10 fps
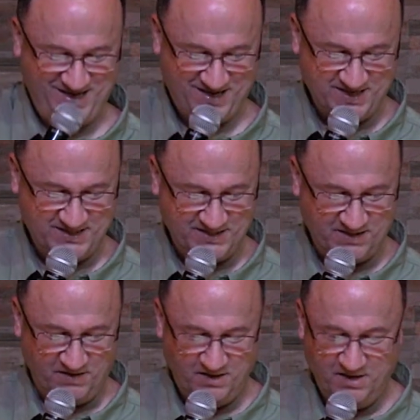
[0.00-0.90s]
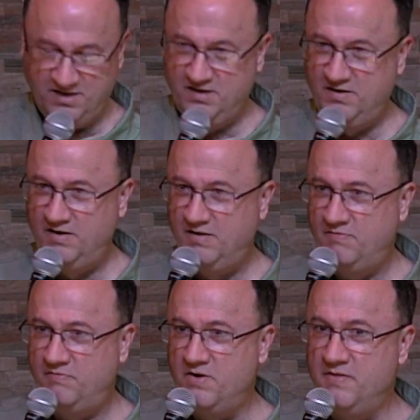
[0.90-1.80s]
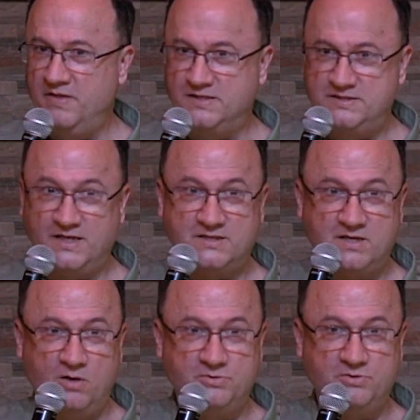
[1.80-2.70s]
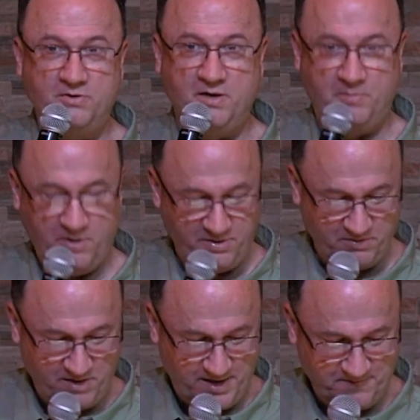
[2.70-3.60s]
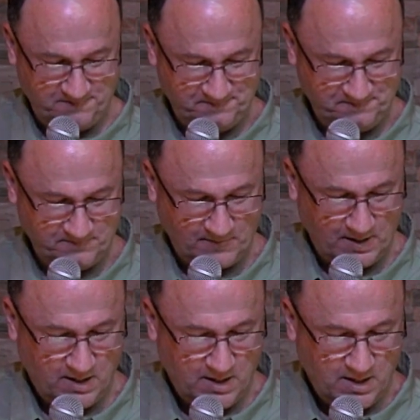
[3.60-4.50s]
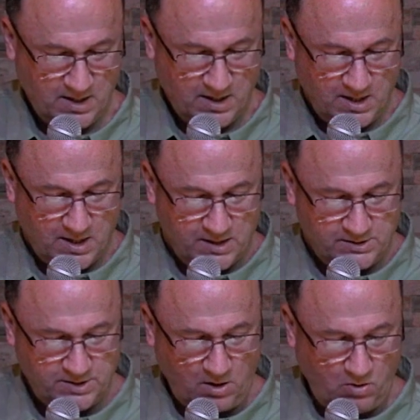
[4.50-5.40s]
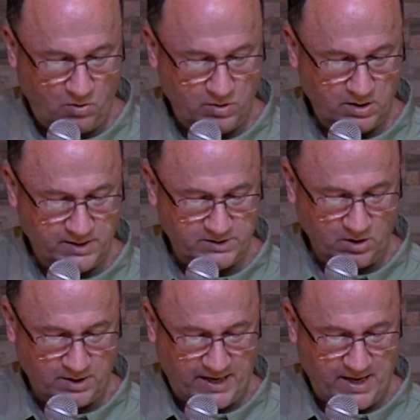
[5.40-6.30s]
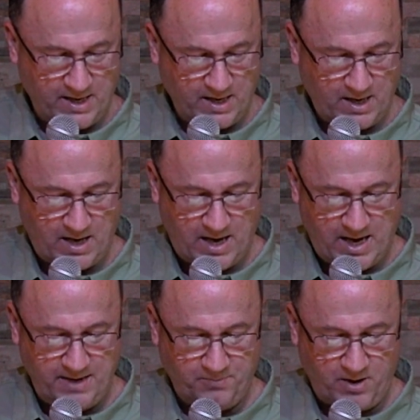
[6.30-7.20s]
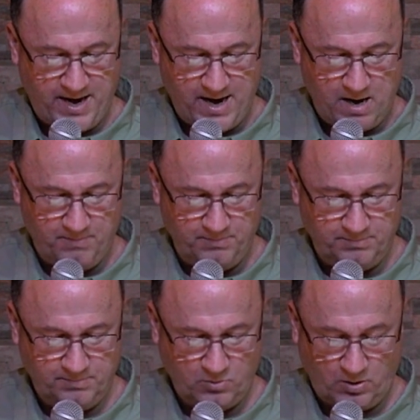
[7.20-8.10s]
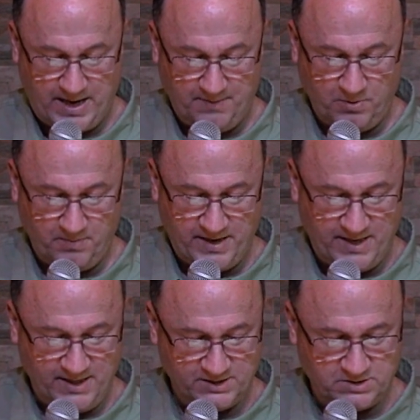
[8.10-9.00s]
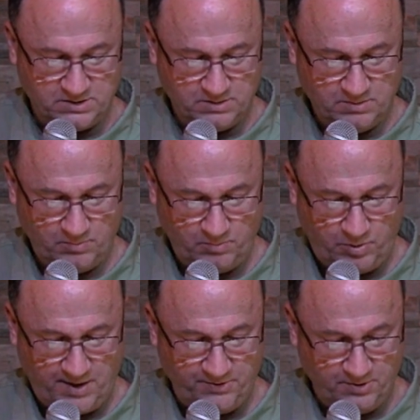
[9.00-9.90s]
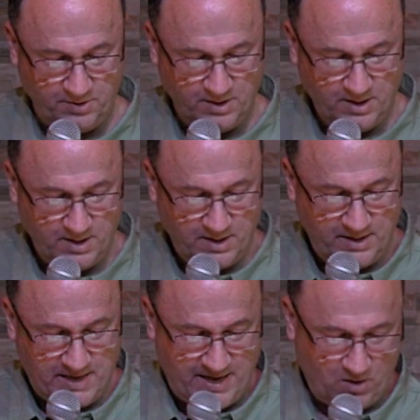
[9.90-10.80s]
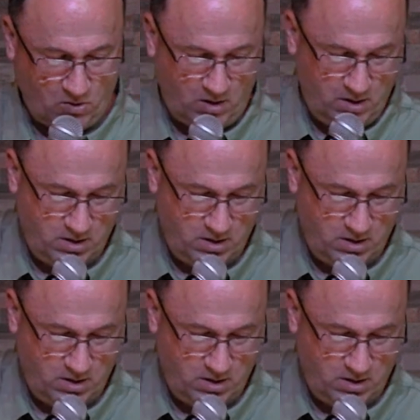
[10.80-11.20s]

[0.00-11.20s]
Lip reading: Because he's a friend that sticks closer than a brother, right? So let's look at Abraham, or Abram, and his brother Nahor.